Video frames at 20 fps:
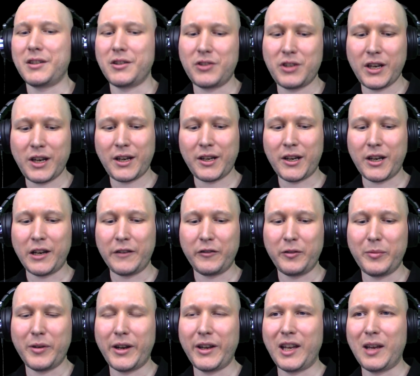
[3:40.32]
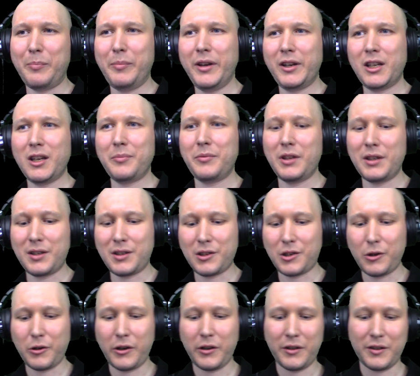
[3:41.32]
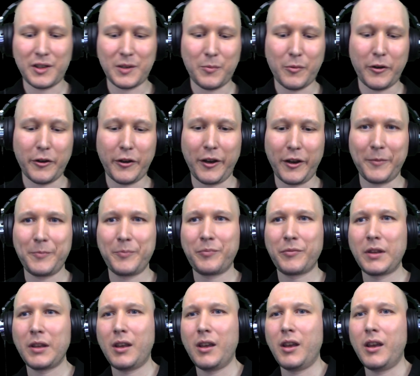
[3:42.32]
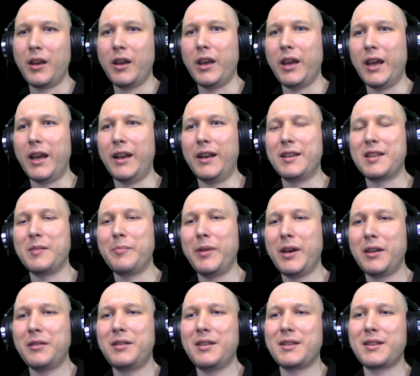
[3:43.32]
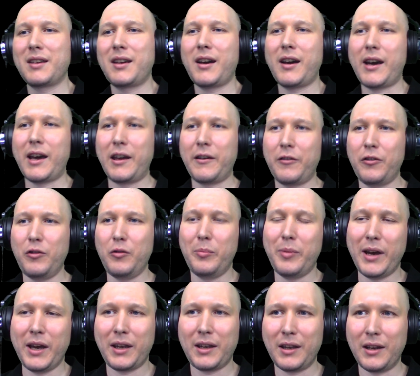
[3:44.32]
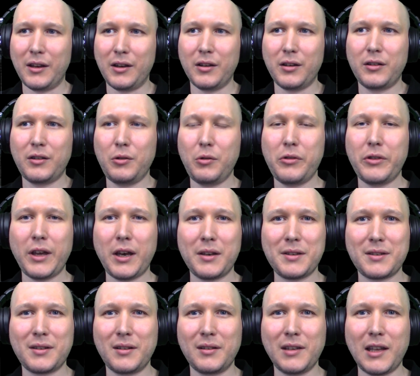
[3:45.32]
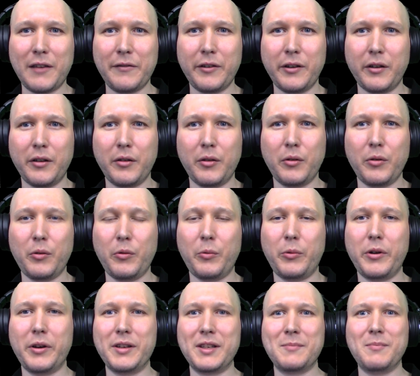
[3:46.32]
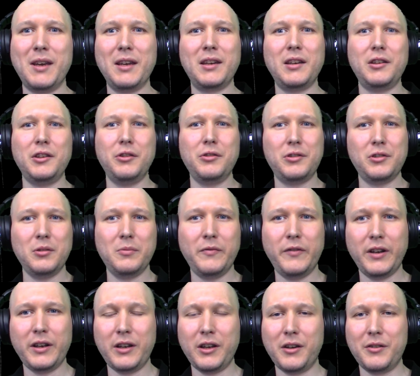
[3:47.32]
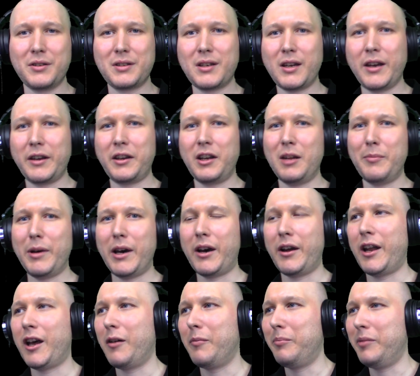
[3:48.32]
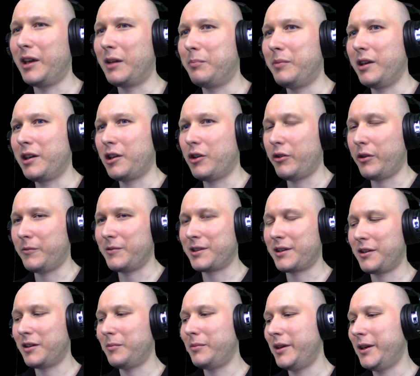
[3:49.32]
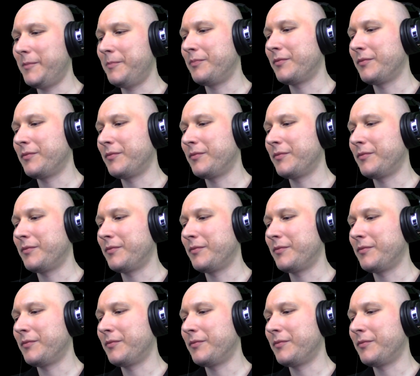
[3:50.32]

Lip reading: check it out, everybody. I picked up this story this morning, and it's about this guy who back in 2011 was making YouTube videos talking about how big Bitcoin was going to be.